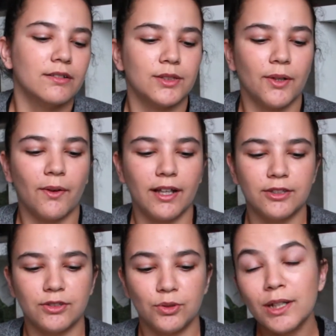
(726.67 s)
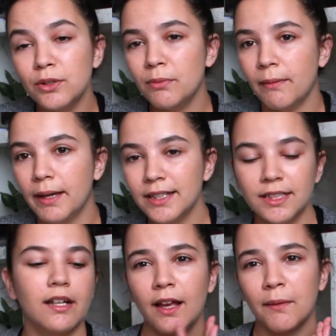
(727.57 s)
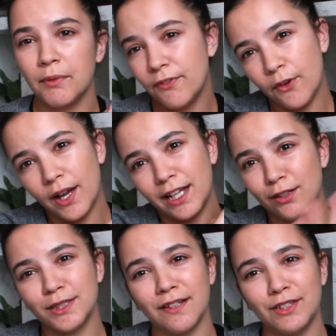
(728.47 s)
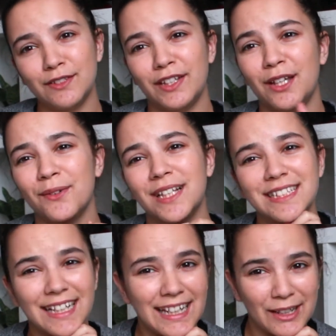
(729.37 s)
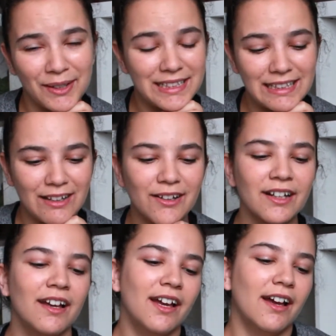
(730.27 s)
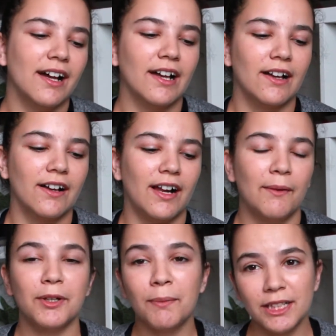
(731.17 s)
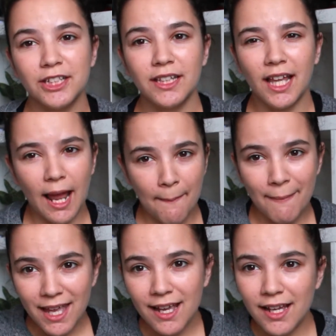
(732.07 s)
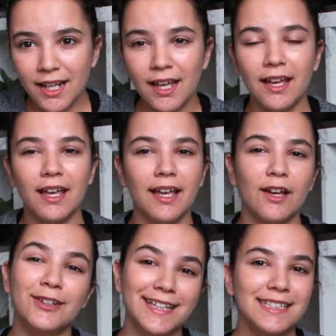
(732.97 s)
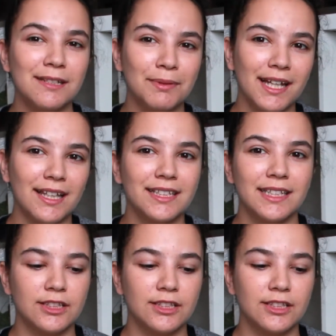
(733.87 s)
So I just try to do my best. Before I close off this video that's getting crazy long, I want to mention that I made a unlisted playlist.